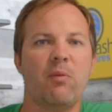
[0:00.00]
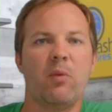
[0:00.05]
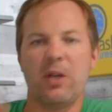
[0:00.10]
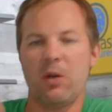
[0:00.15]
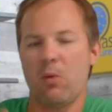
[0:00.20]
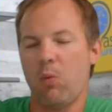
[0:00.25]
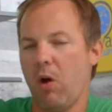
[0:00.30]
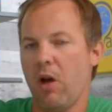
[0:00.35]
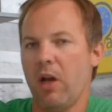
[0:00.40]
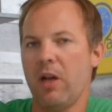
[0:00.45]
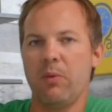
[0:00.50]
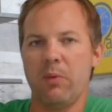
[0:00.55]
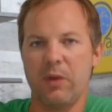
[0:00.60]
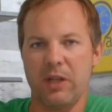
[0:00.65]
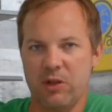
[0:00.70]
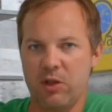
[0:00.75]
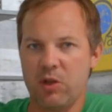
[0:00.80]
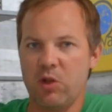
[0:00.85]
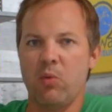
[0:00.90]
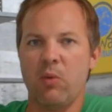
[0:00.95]
week 1, week
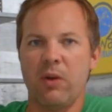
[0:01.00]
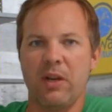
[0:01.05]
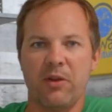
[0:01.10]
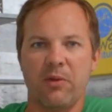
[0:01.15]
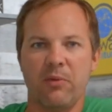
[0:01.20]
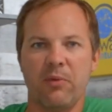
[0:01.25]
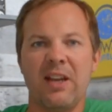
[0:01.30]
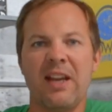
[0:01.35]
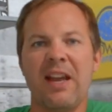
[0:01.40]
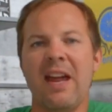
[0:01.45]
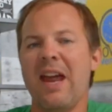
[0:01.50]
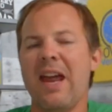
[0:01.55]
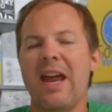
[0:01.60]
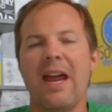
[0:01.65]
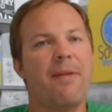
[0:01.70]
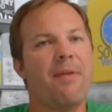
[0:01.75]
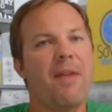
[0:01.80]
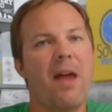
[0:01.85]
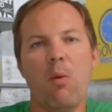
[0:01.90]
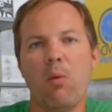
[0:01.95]
2, week 3,
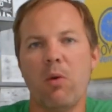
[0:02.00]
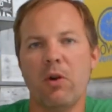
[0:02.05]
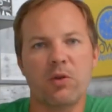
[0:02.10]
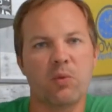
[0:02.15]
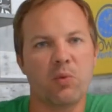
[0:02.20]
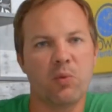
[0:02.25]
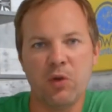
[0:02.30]
and that worked